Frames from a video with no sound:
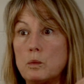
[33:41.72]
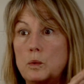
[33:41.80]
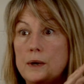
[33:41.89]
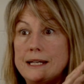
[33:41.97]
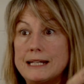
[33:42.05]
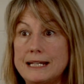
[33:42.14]

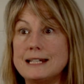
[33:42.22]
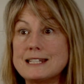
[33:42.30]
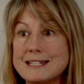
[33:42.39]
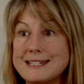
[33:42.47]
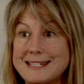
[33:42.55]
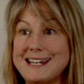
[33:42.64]
we need
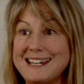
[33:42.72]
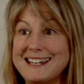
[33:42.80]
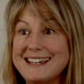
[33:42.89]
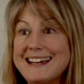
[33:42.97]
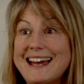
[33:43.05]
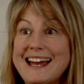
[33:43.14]
to
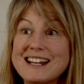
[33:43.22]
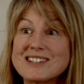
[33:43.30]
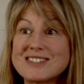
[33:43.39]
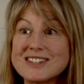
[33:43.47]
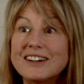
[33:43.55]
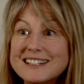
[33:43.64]
see
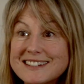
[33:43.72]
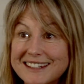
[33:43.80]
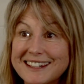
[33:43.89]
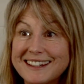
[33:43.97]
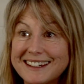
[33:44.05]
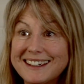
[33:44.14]

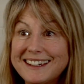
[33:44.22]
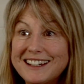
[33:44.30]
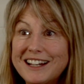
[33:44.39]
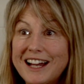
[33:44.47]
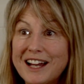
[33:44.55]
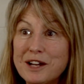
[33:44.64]
exciting
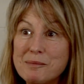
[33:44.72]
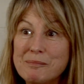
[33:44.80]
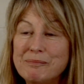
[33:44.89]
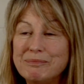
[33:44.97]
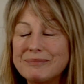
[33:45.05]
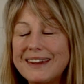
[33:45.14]

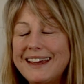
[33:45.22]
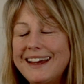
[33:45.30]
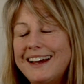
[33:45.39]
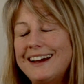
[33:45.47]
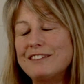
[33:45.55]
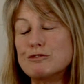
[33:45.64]

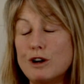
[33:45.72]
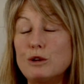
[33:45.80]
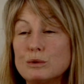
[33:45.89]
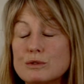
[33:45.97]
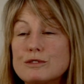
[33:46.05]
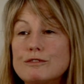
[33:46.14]

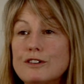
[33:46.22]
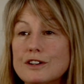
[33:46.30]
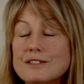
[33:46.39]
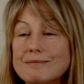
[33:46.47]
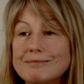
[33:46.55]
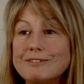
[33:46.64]
roles for
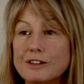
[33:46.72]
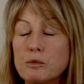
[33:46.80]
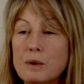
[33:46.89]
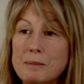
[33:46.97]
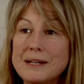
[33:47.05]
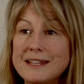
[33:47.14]

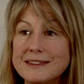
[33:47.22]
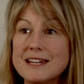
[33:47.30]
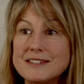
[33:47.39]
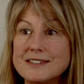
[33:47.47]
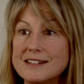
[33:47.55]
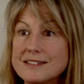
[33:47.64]
women in their
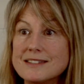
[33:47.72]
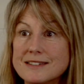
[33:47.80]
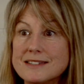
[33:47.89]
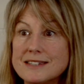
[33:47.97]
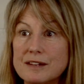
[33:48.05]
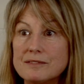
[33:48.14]
60s and
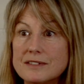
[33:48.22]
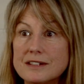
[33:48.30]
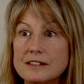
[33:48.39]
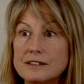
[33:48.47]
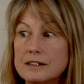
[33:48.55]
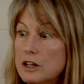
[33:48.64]

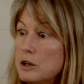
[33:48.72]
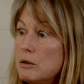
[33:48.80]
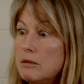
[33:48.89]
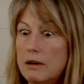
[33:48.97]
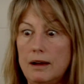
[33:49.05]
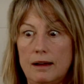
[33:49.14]
70s
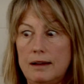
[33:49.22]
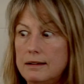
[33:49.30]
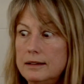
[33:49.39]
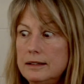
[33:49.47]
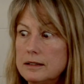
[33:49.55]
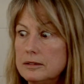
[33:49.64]
who,
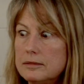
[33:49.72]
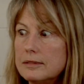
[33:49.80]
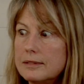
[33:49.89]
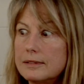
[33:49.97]
anyway,